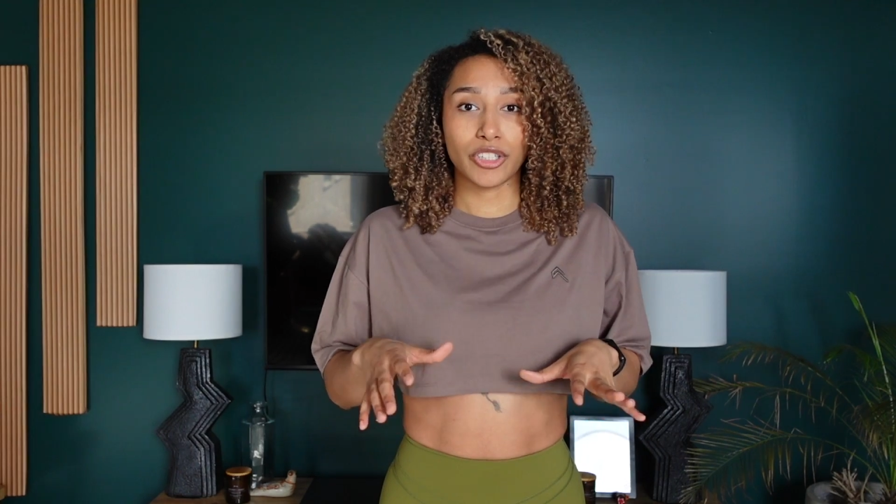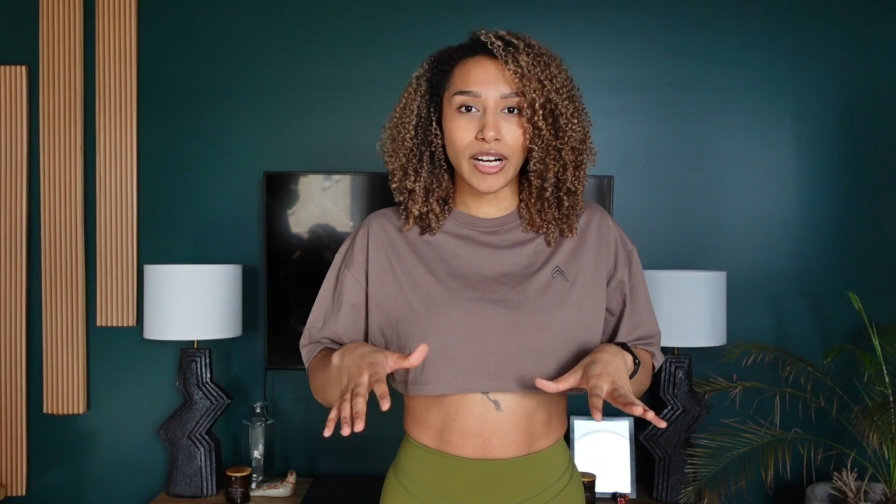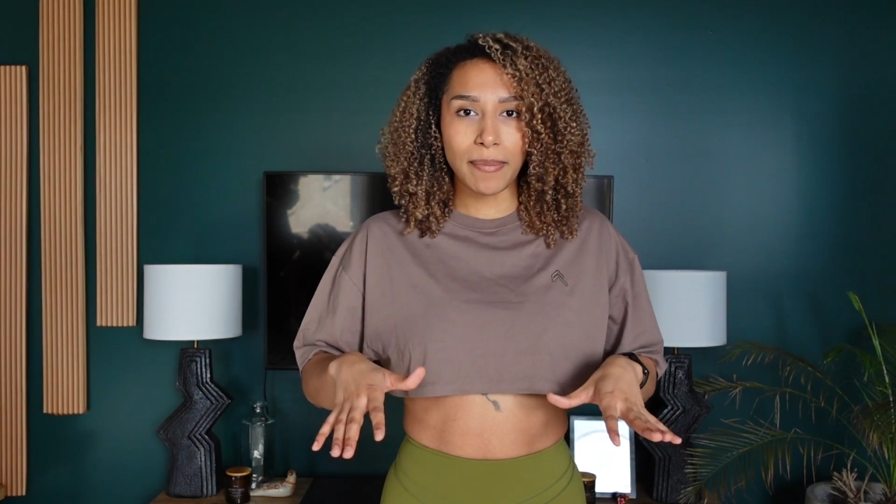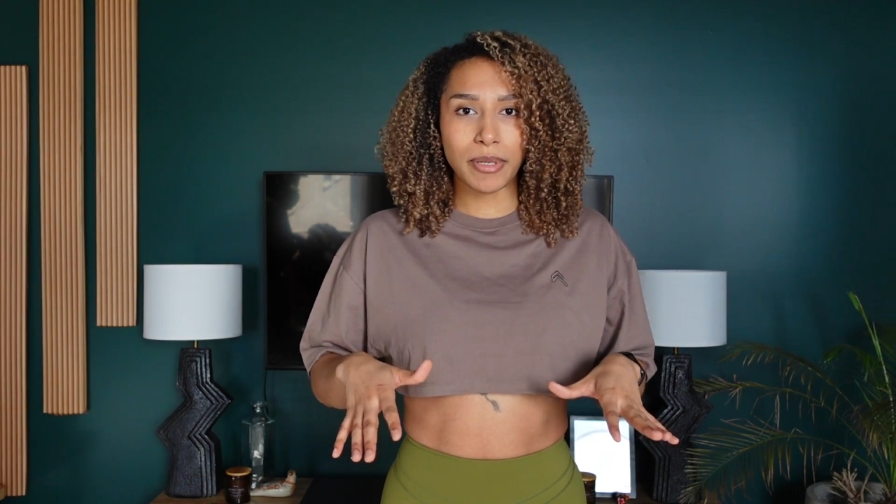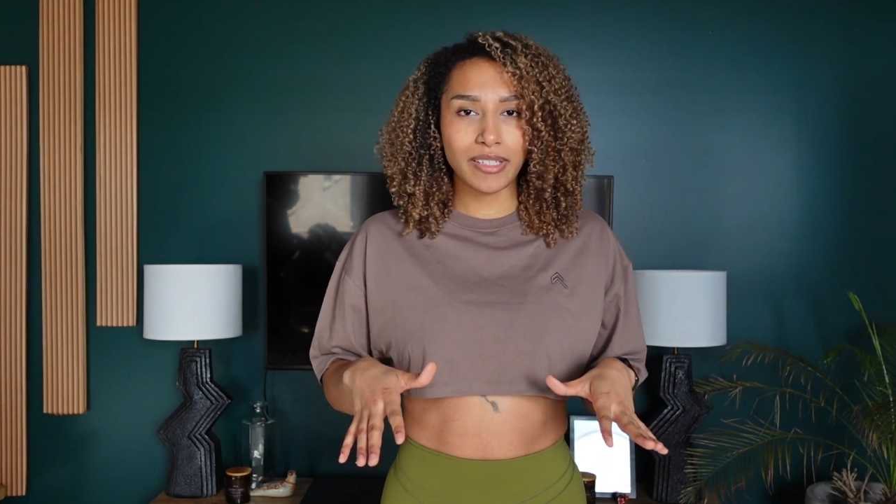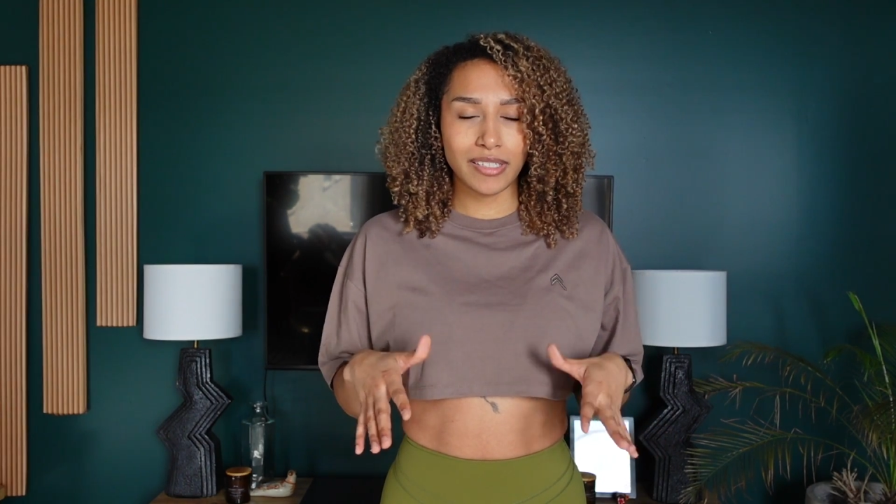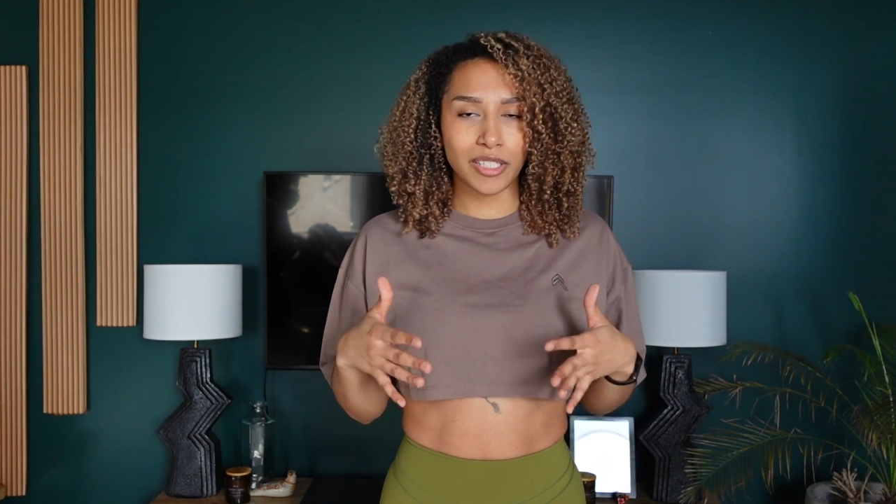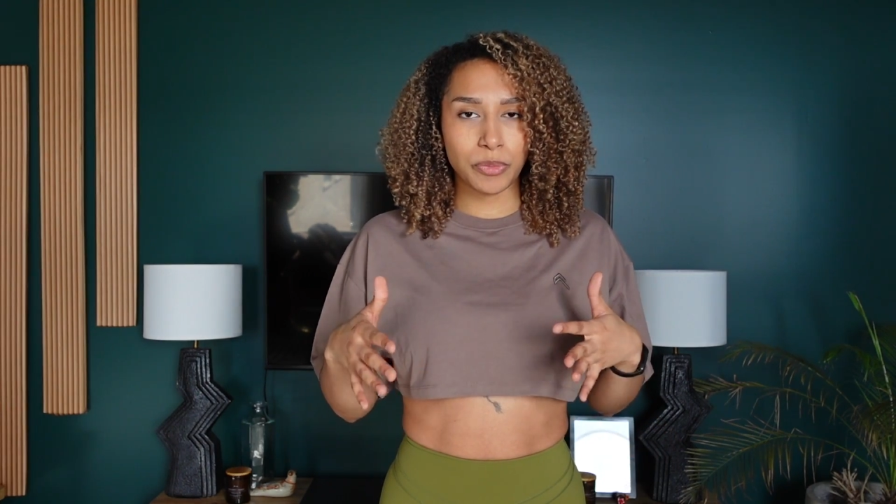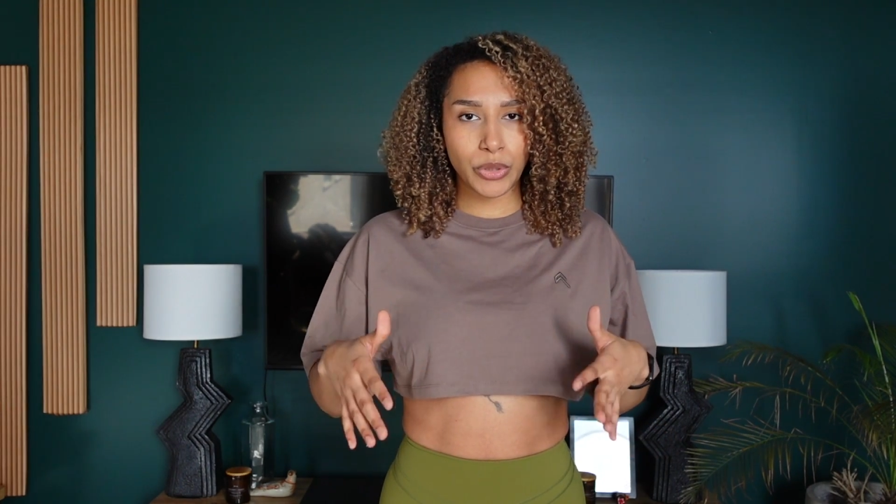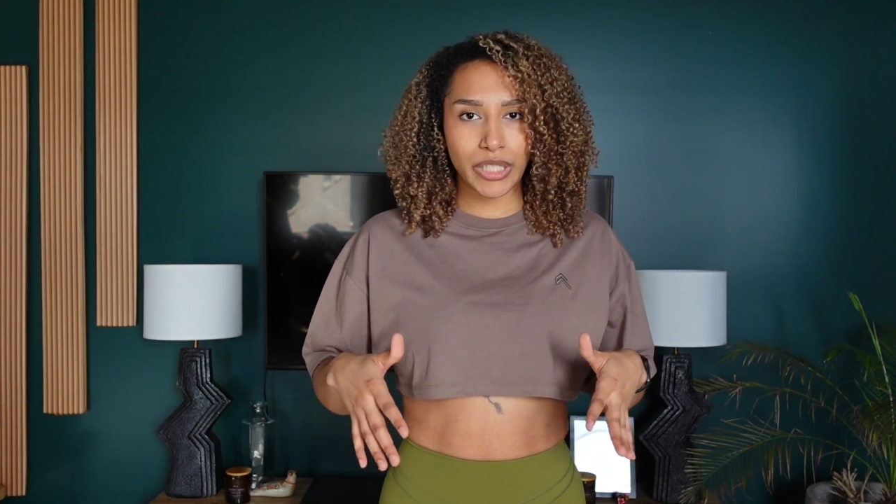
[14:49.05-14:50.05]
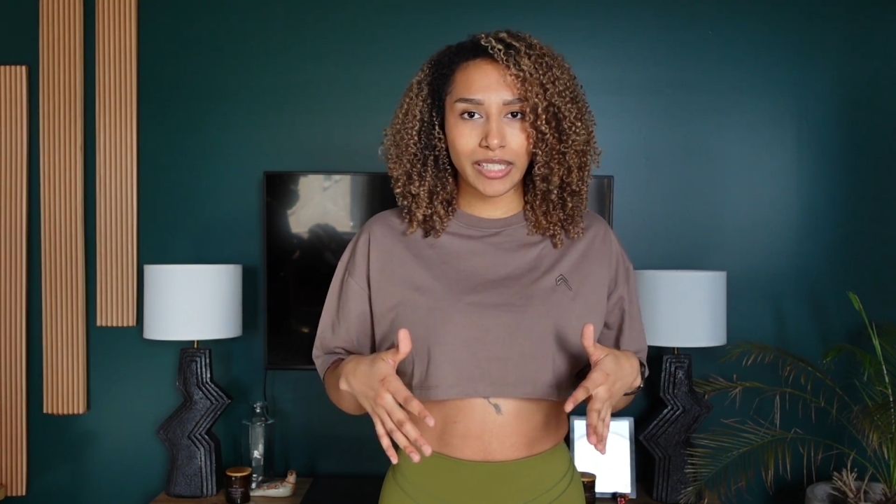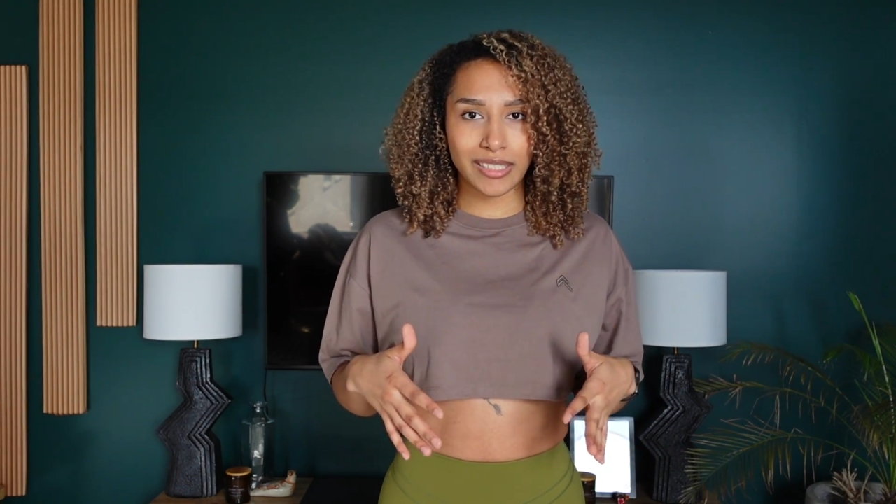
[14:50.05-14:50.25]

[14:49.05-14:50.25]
crop on this is pretty